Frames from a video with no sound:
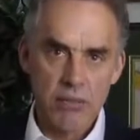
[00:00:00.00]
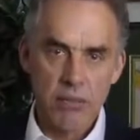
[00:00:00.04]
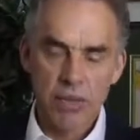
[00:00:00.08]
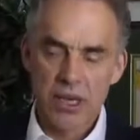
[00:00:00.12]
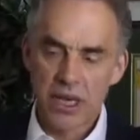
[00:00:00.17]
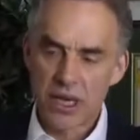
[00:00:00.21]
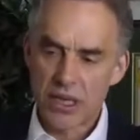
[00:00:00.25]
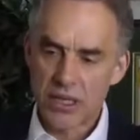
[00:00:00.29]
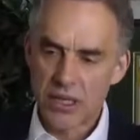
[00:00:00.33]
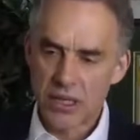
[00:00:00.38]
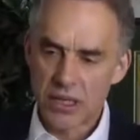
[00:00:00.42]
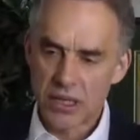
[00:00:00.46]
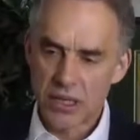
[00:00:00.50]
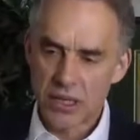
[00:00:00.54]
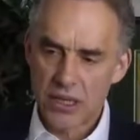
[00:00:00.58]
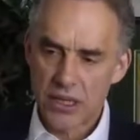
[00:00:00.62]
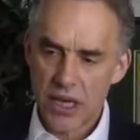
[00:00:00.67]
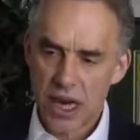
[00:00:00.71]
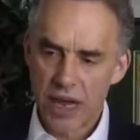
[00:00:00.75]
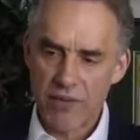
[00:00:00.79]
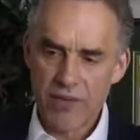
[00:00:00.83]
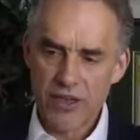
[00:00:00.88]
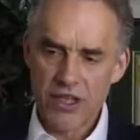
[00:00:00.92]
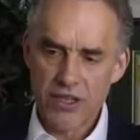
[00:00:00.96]
because
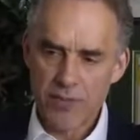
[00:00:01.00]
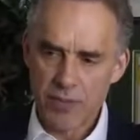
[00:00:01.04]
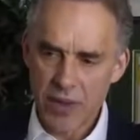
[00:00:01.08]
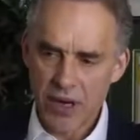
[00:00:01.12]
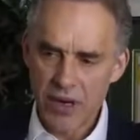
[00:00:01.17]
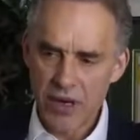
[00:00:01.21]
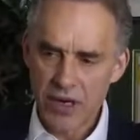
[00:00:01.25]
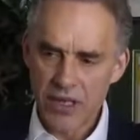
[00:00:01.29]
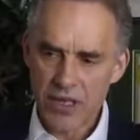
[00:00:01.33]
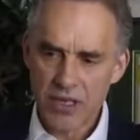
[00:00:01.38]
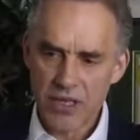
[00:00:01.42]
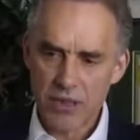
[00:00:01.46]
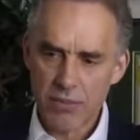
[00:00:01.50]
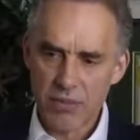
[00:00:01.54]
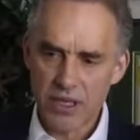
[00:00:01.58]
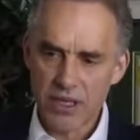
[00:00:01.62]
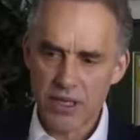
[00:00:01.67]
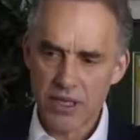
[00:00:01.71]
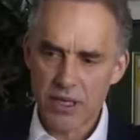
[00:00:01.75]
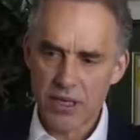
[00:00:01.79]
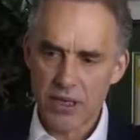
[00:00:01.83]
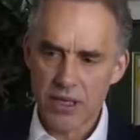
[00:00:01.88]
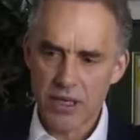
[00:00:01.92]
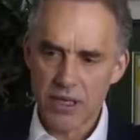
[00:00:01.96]
I've experienced the
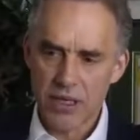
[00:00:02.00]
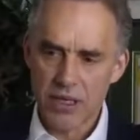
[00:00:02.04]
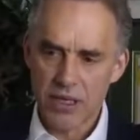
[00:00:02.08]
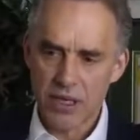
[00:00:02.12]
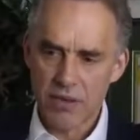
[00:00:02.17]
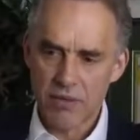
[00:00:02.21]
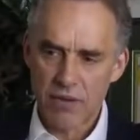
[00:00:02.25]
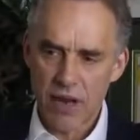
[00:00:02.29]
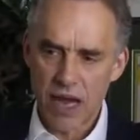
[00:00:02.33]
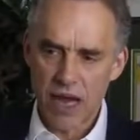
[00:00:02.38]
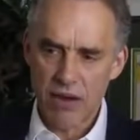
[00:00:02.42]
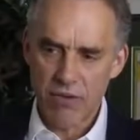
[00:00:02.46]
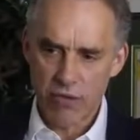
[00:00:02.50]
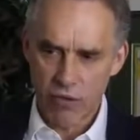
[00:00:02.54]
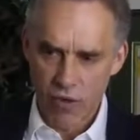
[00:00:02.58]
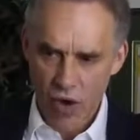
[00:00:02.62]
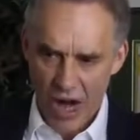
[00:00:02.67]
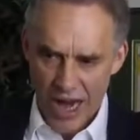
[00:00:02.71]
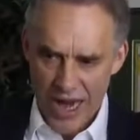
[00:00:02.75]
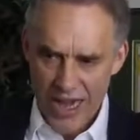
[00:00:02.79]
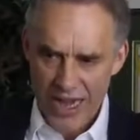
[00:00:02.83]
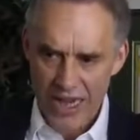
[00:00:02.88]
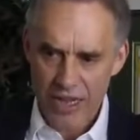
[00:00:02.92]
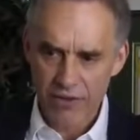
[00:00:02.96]
mysterious in a
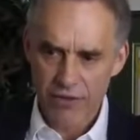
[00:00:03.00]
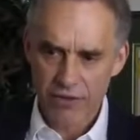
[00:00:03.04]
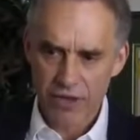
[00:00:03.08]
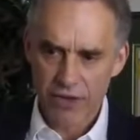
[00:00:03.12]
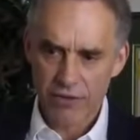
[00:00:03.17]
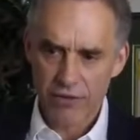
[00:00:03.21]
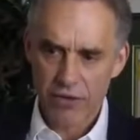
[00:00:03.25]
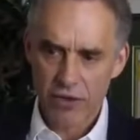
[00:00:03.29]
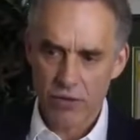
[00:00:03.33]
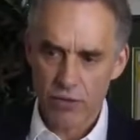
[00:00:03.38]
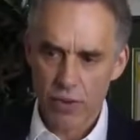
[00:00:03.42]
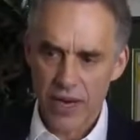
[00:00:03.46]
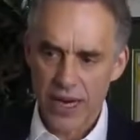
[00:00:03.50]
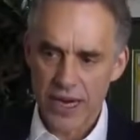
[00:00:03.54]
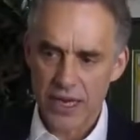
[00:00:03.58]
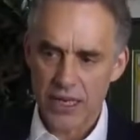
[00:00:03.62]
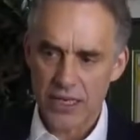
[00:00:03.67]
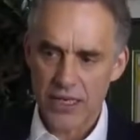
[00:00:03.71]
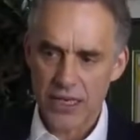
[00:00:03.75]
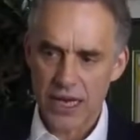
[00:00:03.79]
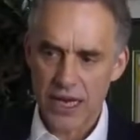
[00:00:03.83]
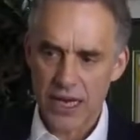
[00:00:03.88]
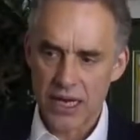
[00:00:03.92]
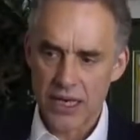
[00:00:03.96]
variety of different
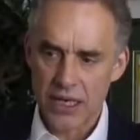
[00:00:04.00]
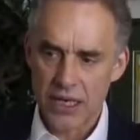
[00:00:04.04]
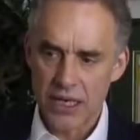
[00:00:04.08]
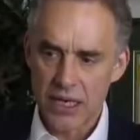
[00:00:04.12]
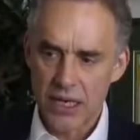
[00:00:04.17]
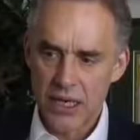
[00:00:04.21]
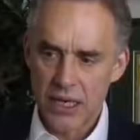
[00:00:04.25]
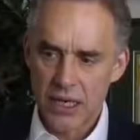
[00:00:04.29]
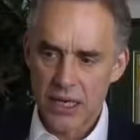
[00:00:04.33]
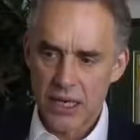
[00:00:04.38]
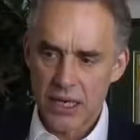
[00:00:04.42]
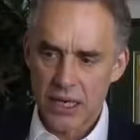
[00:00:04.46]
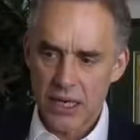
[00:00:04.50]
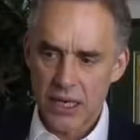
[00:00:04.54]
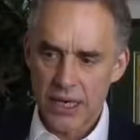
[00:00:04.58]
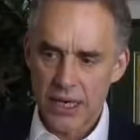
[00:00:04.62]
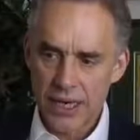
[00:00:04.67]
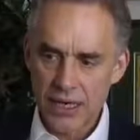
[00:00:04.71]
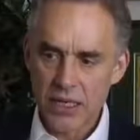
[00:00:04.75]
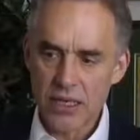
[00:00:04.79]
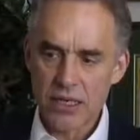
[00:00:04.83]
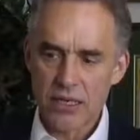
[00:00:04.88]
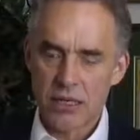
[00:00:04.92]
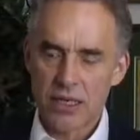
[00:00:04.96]
ways, and
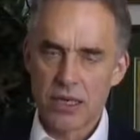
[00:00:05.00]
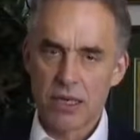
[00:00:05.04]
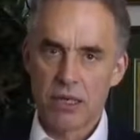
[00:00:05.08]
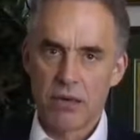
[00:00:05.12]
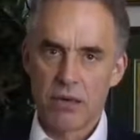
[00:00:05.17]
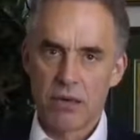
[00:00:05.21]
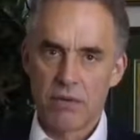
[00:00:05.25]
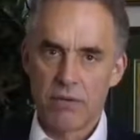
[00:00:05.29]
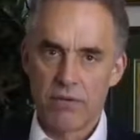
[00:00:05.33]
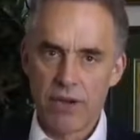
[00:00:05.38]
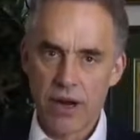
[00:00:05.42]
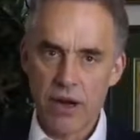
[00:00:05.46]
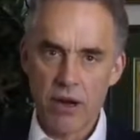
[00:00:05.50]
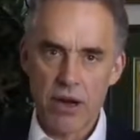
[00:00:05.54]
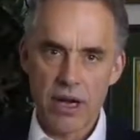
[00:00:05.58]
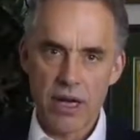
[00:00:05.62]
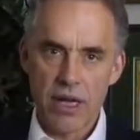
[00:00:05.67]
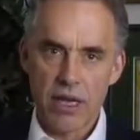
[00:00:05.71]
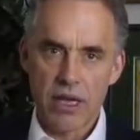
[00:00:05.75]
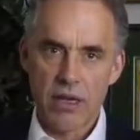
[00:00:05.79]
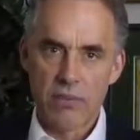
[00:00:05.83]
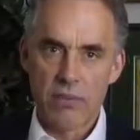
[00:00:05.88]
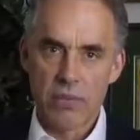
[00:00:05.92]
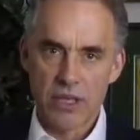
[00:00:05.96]
it's
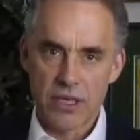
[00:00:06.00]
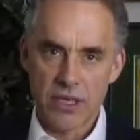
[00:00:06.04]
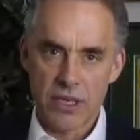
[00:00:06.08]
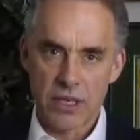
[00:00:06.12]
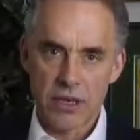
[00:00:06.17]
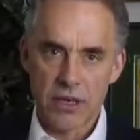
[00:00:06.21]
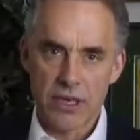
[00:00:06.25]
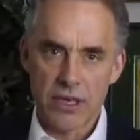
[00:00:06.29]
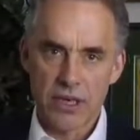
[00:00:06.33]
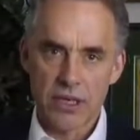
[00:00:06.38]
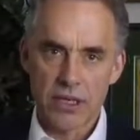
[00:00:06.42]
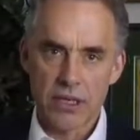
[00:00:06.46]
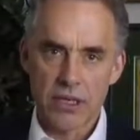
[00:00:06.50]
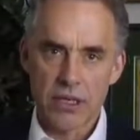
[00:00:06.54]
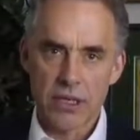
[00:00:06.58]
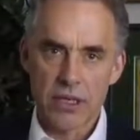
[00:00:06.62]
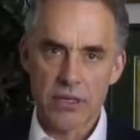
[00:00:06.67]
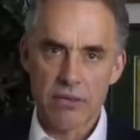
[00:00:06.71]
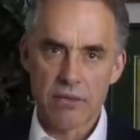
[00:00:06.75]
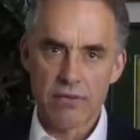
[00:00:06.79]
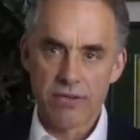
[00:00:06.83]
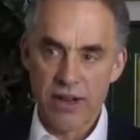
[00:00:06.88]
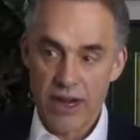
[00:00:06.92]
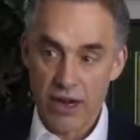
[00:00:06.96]
very mysterious,
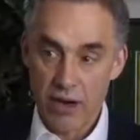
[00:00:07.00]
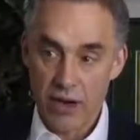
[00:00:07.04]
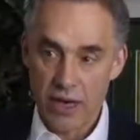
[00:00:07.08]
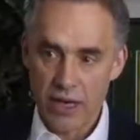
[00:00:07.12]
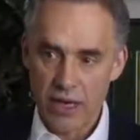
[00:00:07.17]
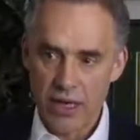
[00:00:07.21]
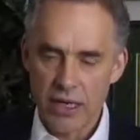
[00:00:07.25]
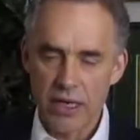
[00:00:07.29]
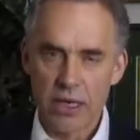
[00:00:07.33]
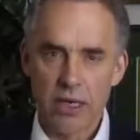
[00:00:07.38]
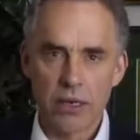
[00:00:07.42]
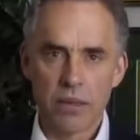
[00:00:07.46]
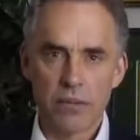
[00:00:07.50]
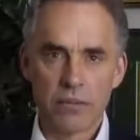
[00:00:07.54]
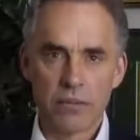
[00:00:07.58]
very.